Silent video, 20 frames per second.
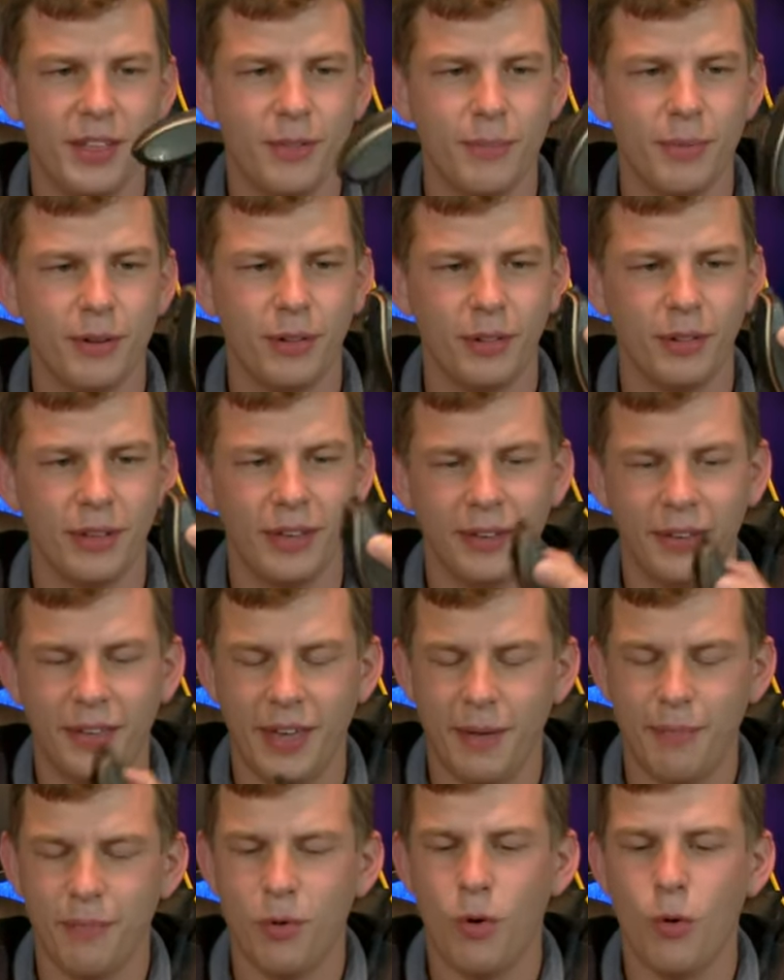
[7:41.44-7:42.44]
near the middle,
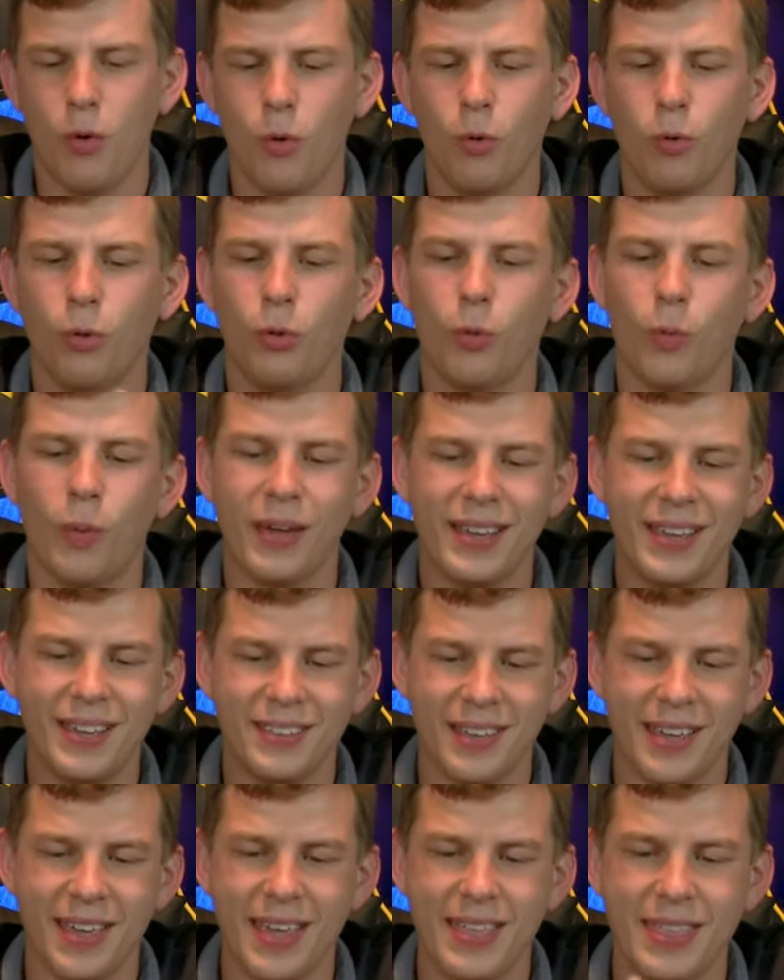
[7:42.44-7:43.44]
yeah, all the weight
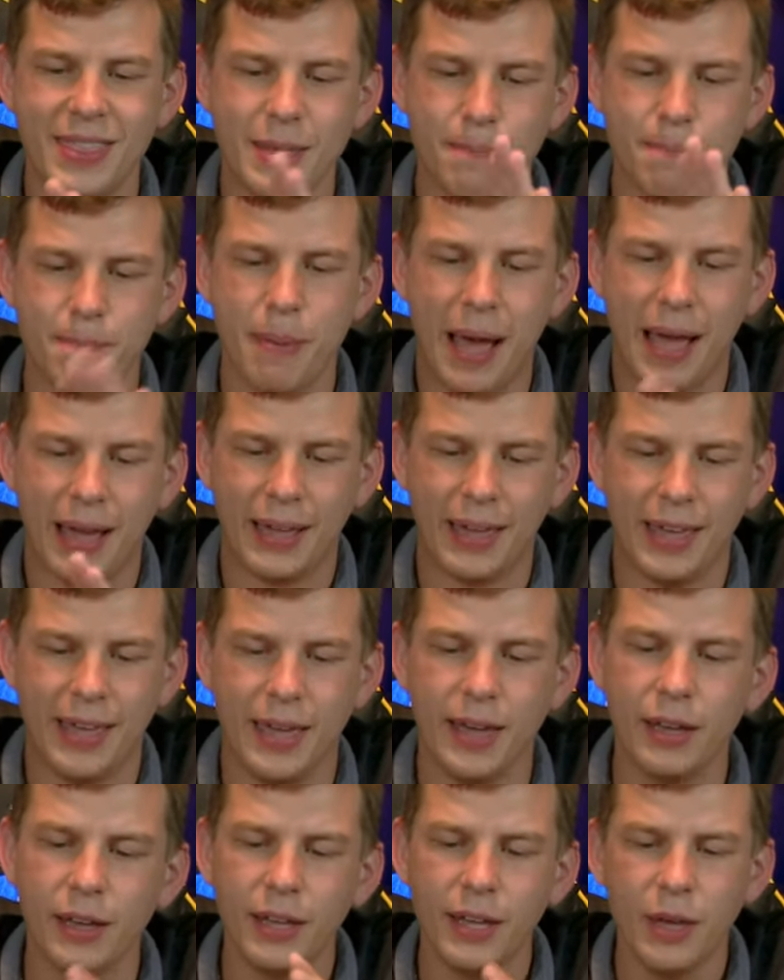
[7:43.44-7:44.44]
is in the back
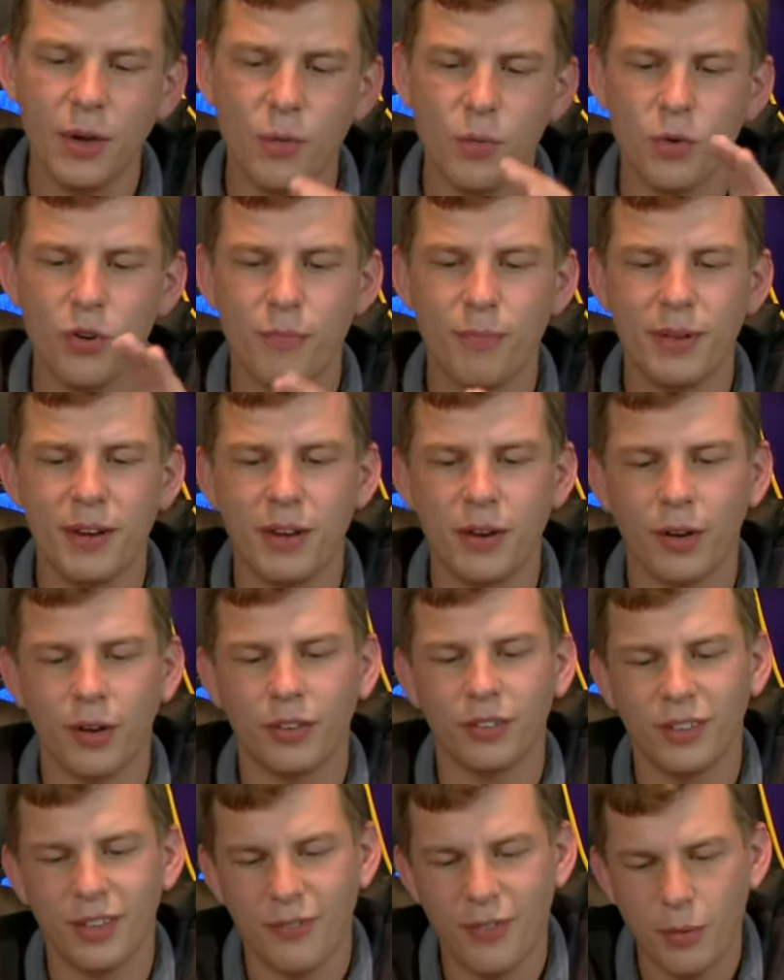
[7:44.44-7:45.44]
here. Would have been
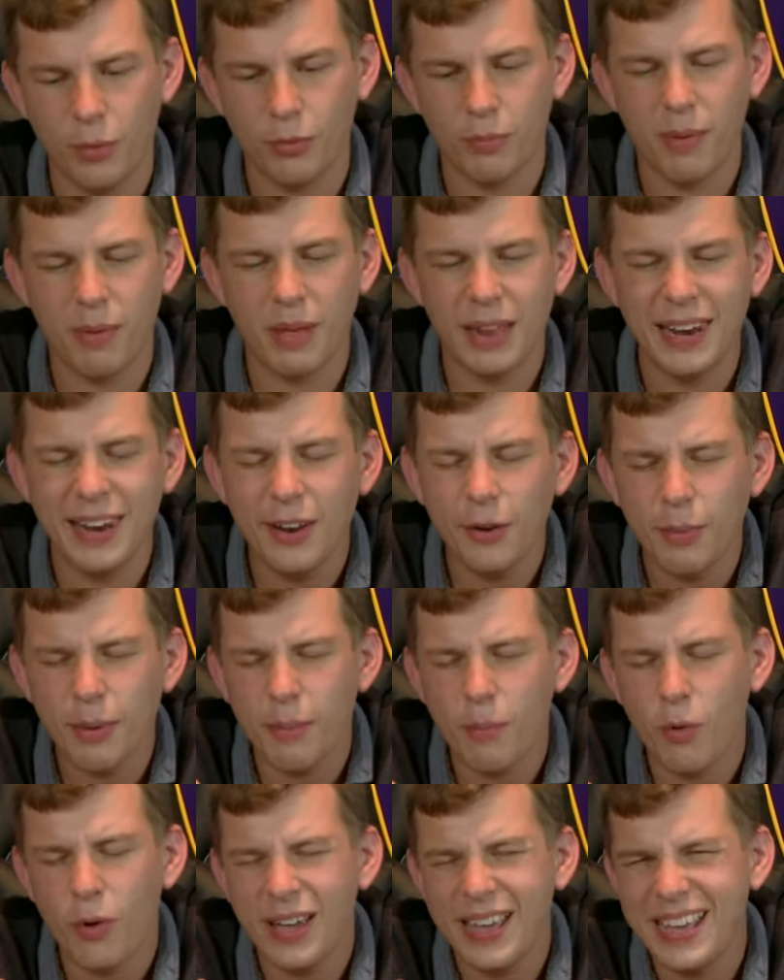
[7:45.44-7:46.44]
nice if it was maybe a little
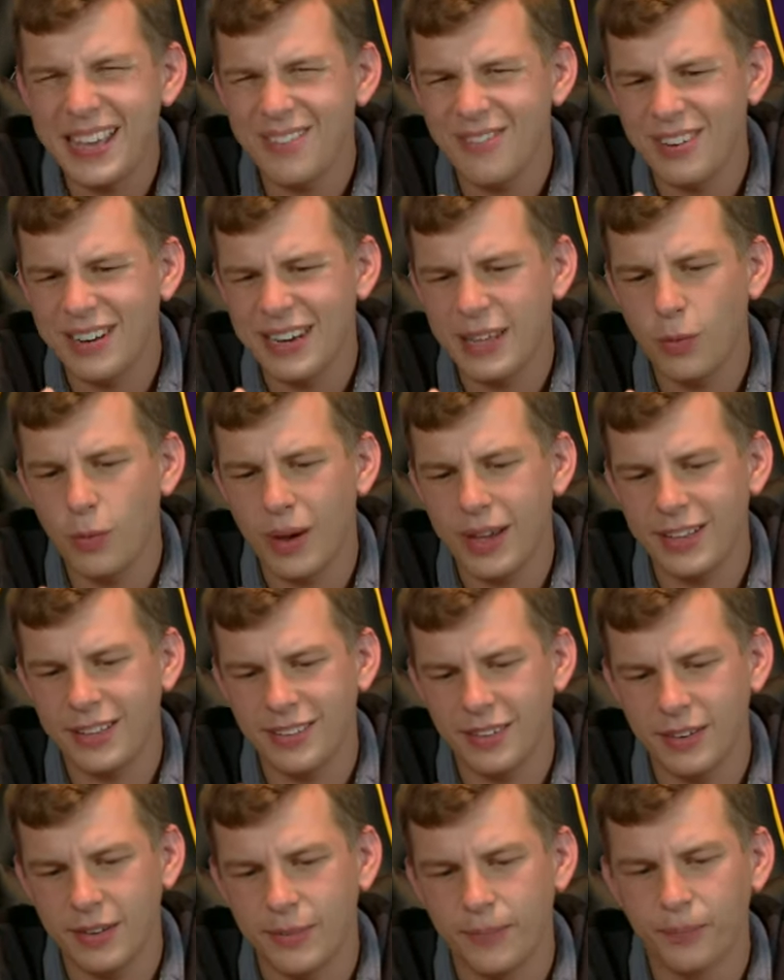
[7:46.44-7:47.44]
bit more evenly
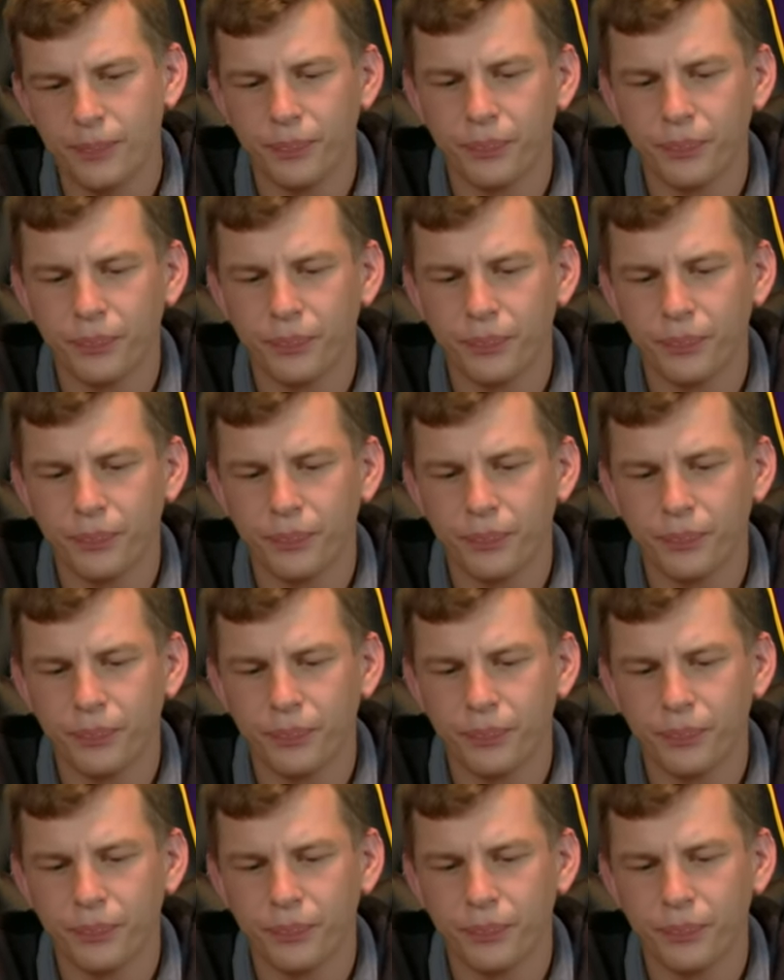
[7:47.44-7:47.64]
weighted.